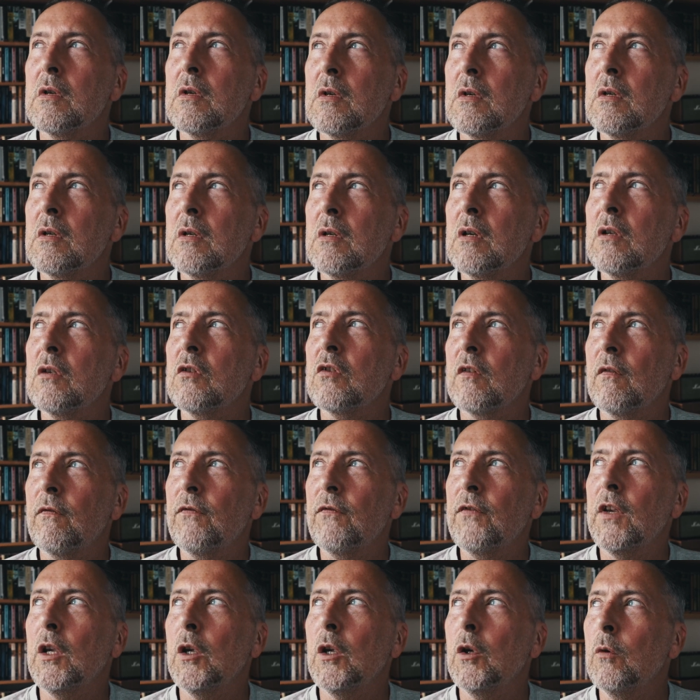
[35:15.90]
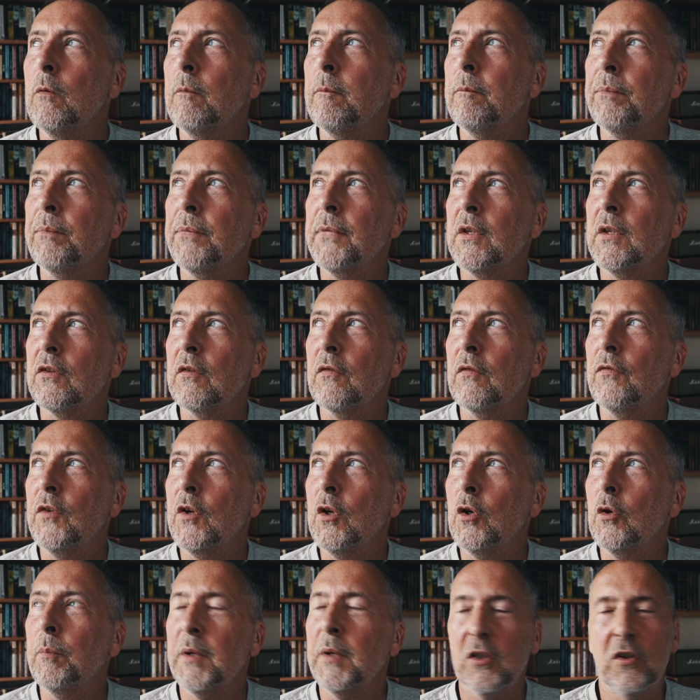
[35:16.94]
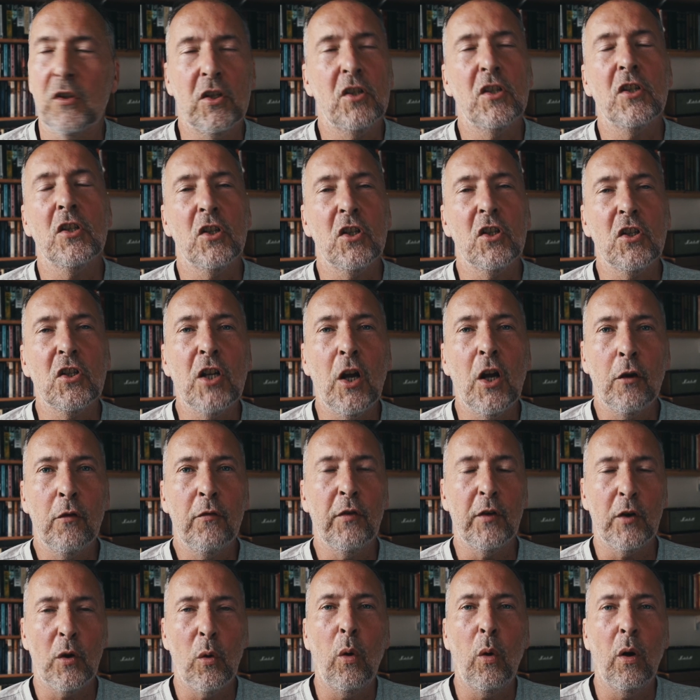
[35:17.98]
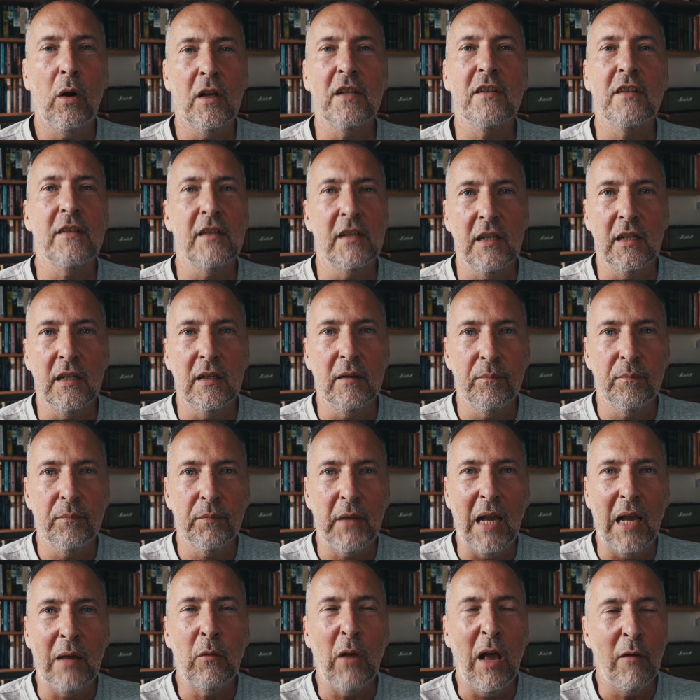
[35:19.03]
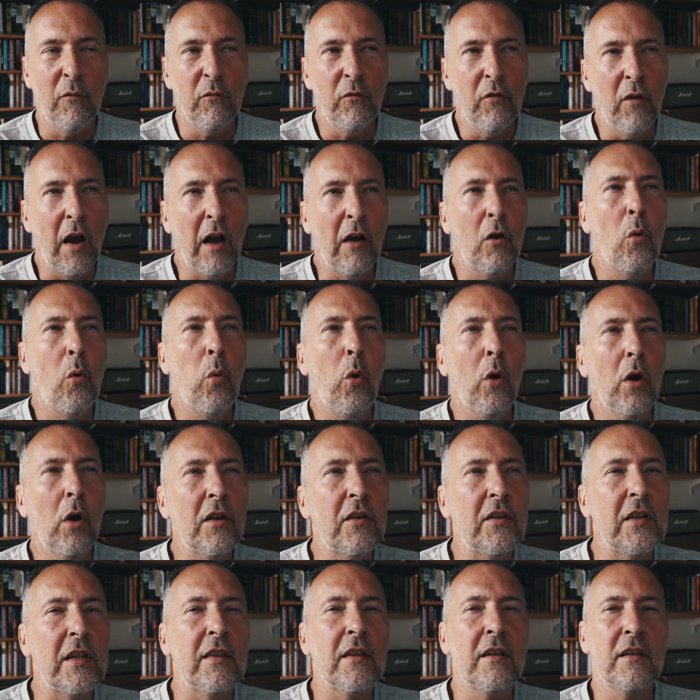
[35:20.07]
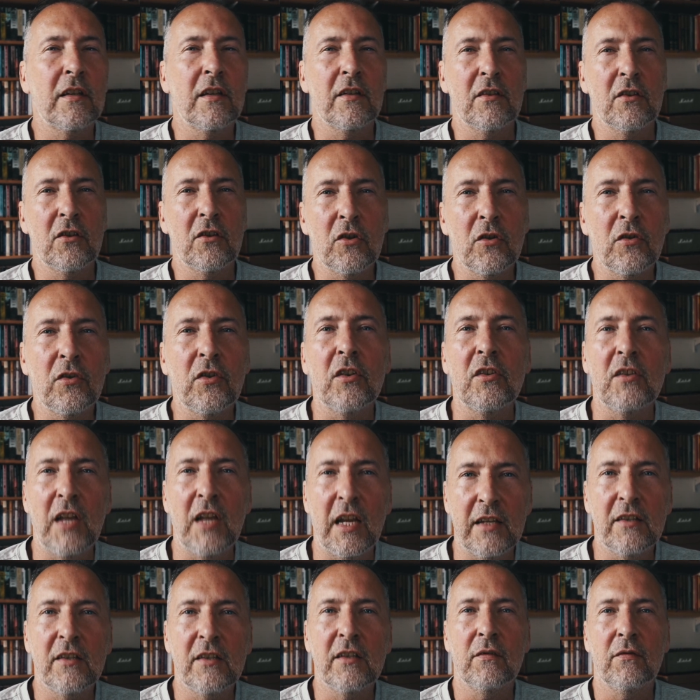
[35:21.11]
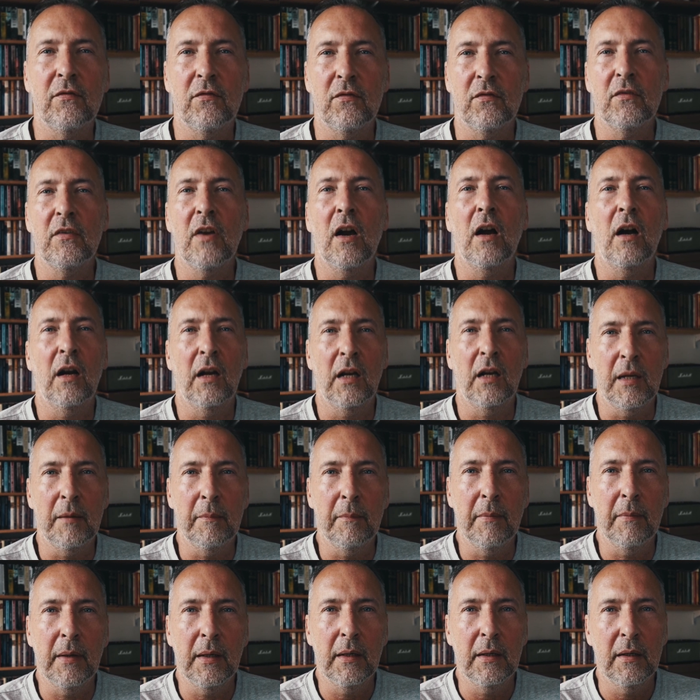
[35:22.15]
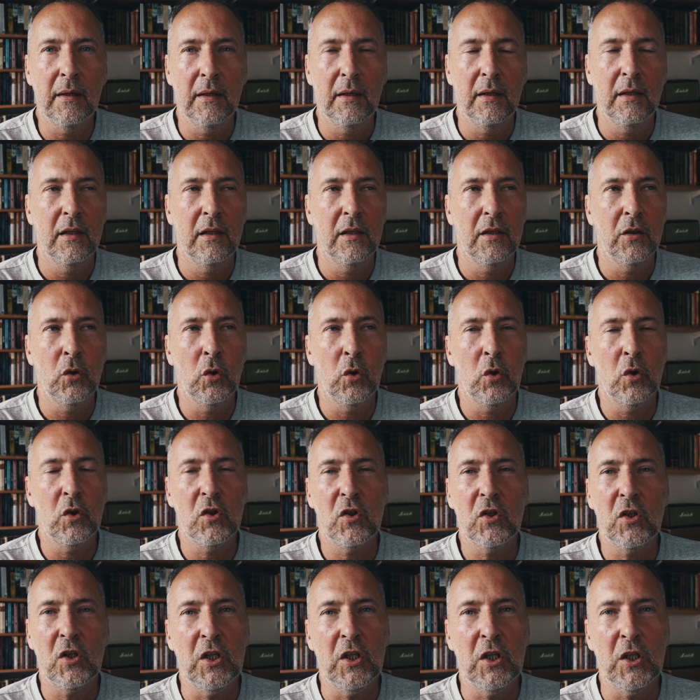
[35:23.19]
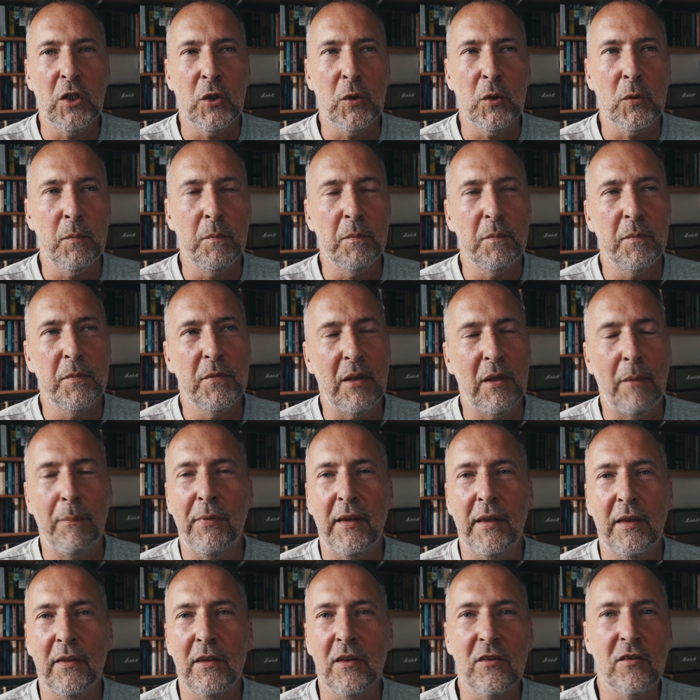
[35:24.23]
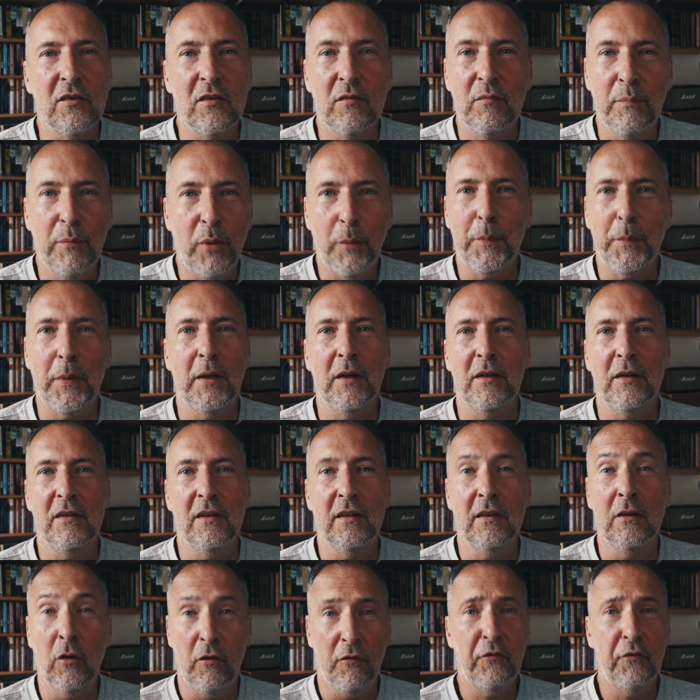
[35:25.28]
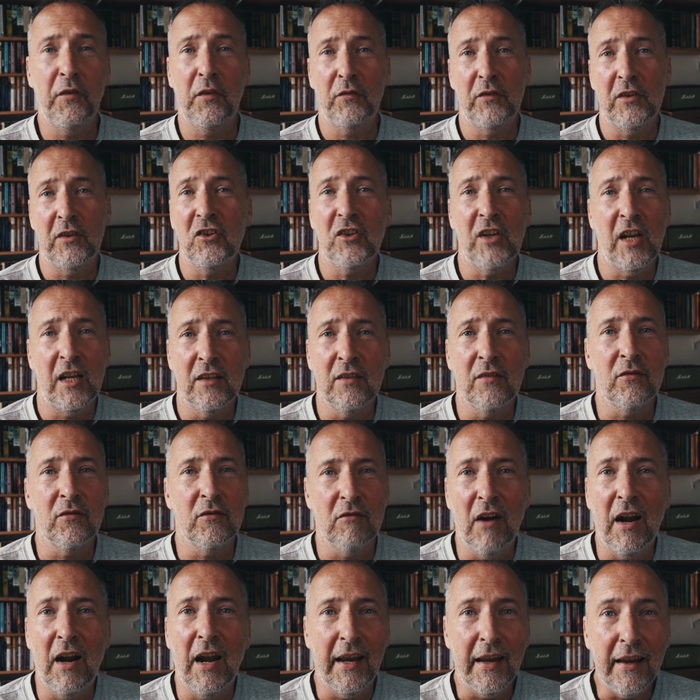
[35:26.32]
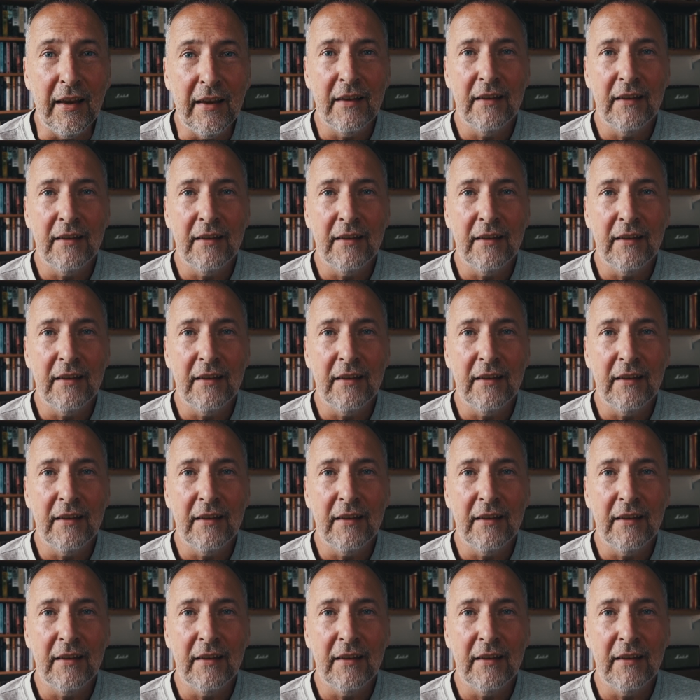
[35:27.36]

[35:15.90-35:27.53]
No, there's a few. There's a few, but just just go for quality and, and a quality that has stood the test of time, not you know something that's popular to not Fifty Shades of Grey.